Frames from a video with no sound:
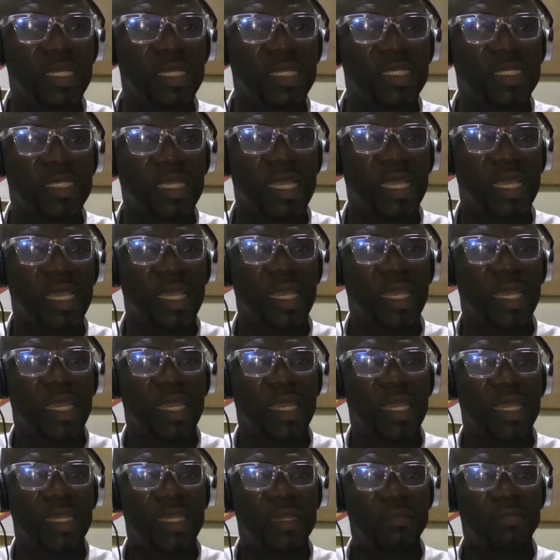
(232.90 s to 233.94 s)
things say uh,
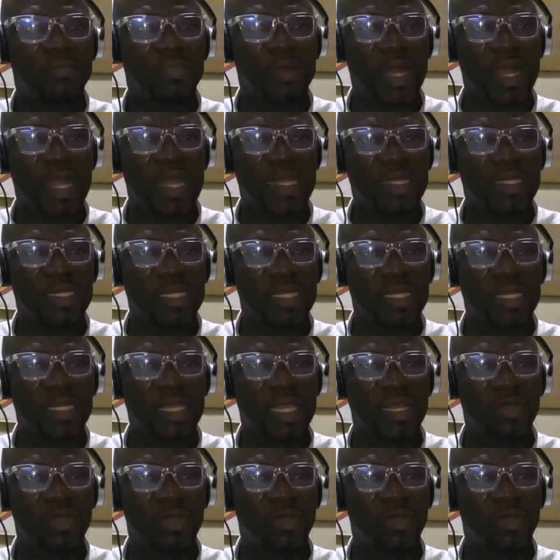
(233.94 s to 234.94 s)
the parting, you